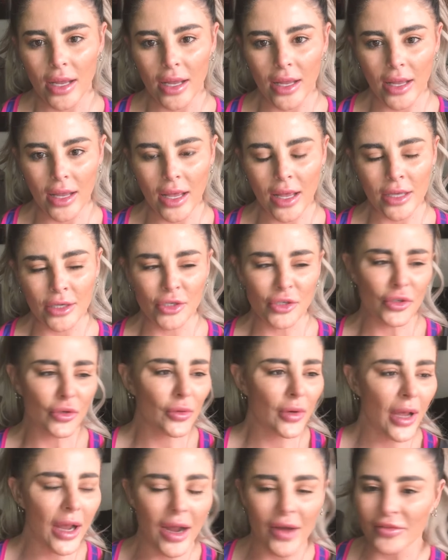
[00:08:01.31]
And you don't
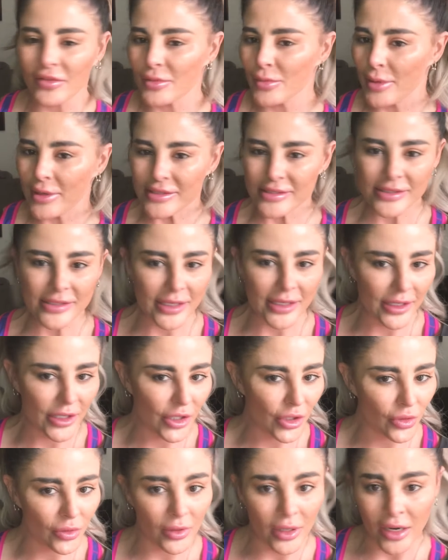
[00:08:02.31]
have to be sick, you
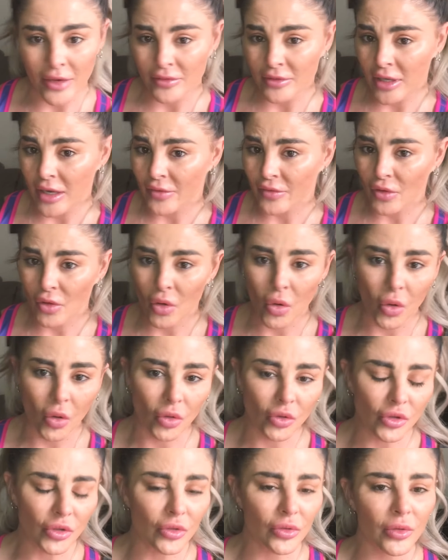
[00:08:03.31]
don't have to have a
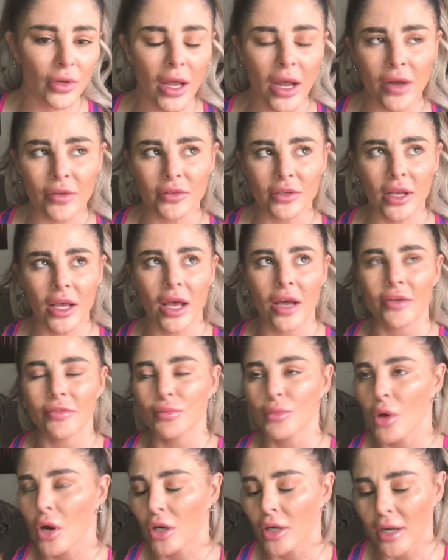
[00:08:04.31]
cold, you don't have to have
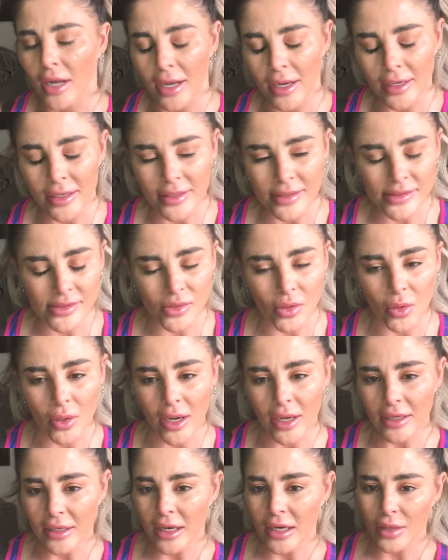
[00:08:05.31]
bronchitis or
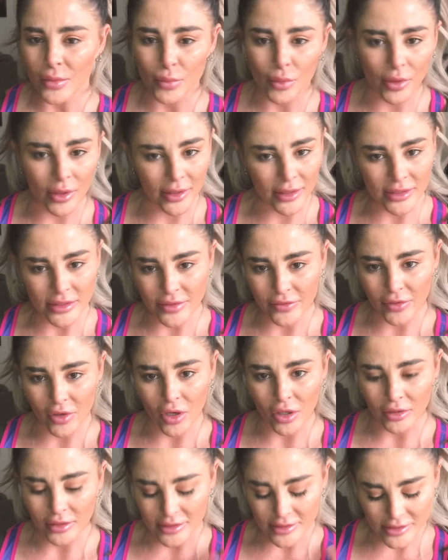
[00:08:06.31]
any kind of breathing
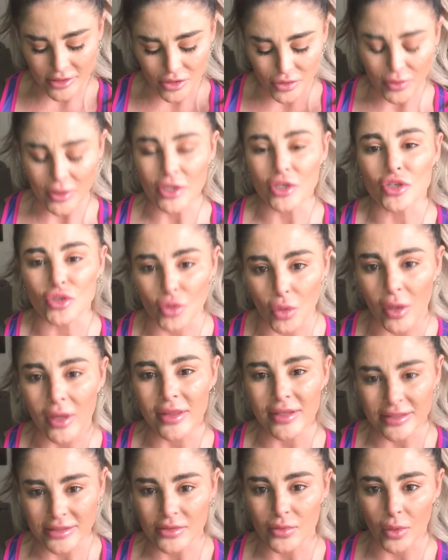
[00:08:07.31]
difficulties to enjoy
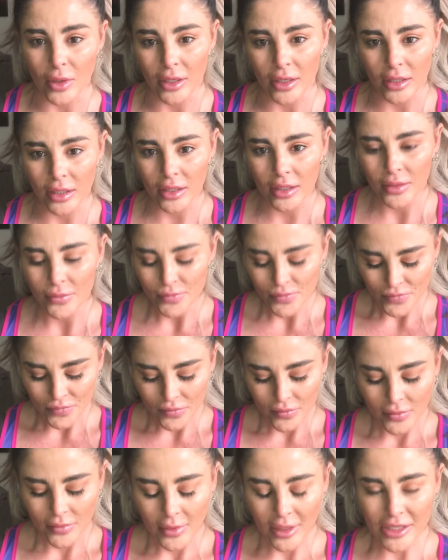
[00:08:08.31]
this one.
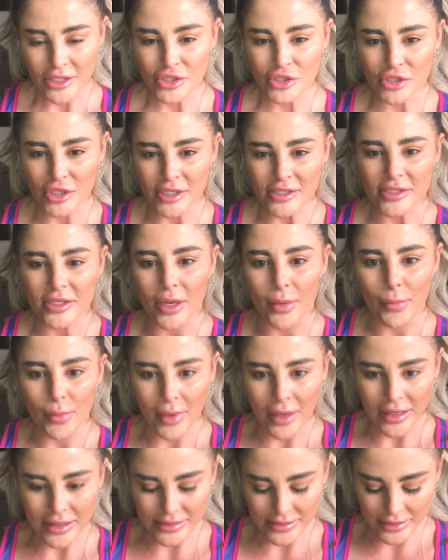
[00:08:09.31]
It's just
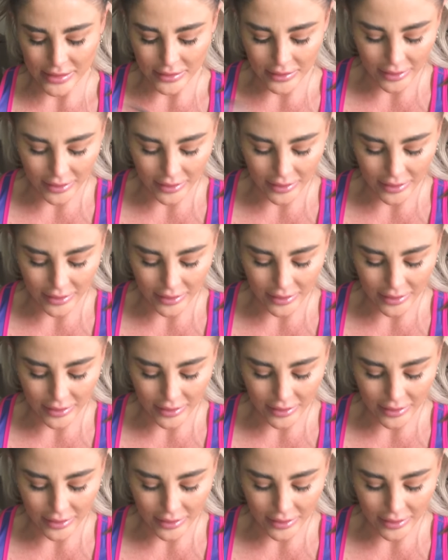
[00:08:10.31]
amazing.